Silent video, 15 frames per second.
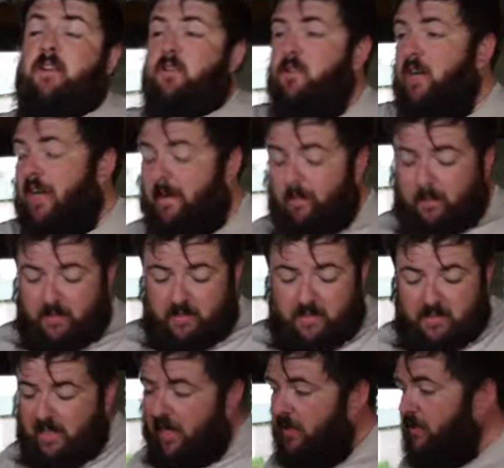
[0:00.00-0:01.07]
trapping,
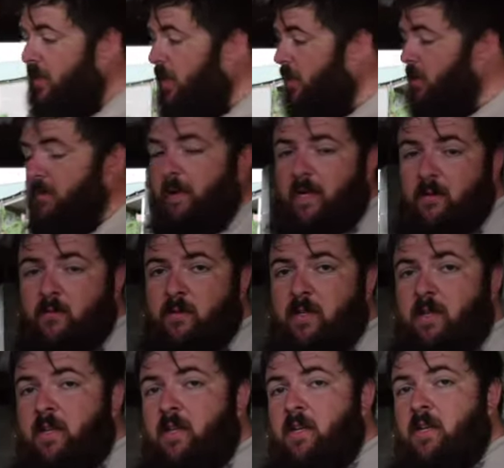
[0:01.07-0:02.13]
I'll talk about
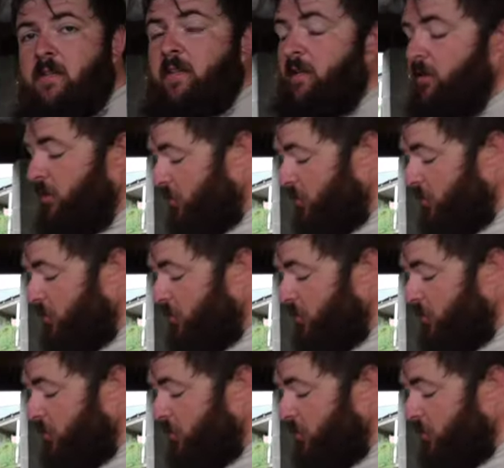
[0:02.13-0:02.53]
dealing